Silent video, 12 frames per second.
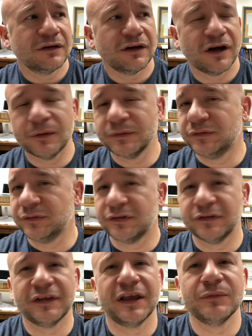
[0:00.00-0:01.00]
I always used
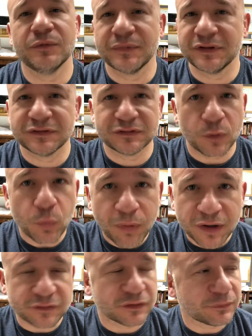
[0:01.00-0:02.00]
to say it would mean so
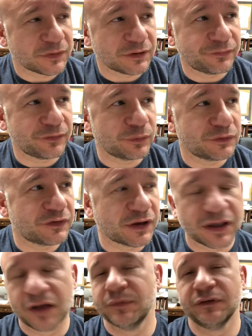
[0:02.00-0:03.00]
much to me if you would
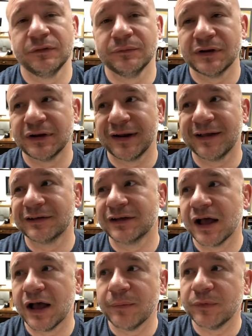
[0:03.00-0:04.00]
check out
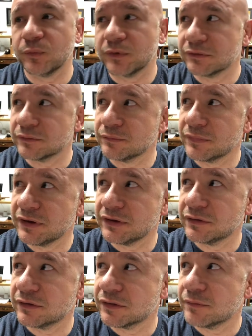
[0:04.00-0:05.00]
missionmonday.com. And what it would
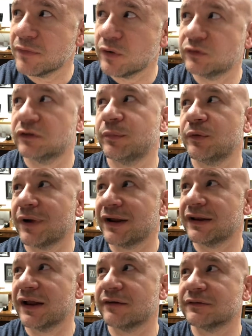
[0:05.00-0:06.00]
mean the most to me right
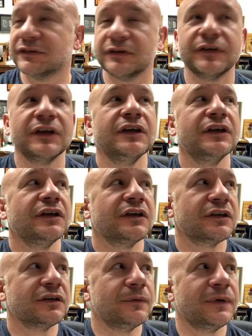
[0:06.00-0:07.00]
now is if
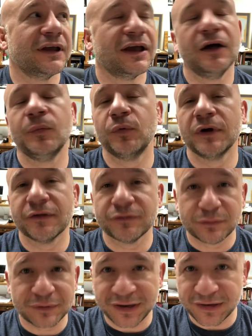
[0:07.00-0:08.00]
you get help wherever
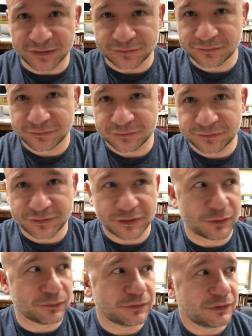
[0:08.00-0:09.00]
you need it.
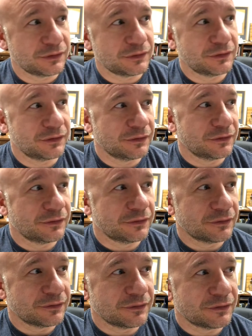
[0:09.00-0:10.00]
So
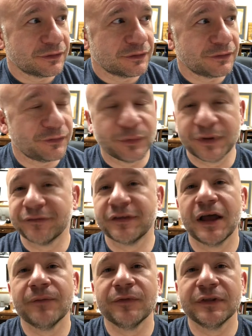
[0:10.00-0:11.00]
if you don't have
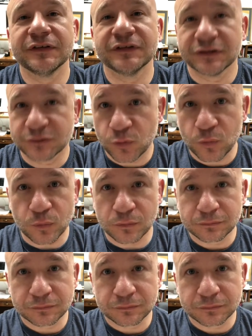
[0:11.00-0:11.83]
time for this, that's cool.